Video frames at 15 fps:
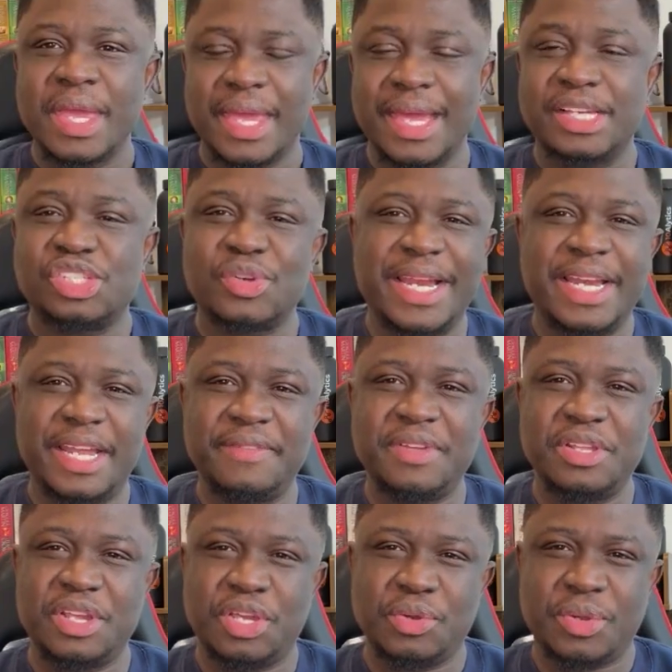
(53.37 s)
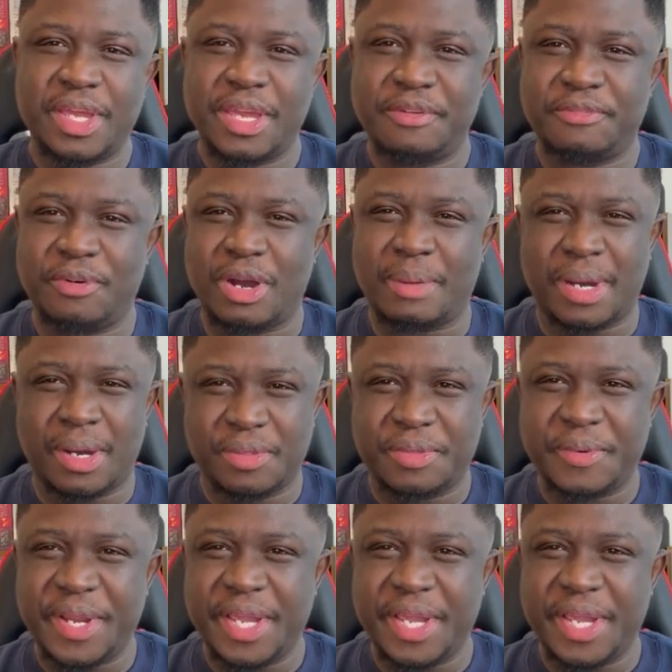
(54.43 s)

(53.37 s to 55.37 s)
Yeah, so I lived in the UK for about 3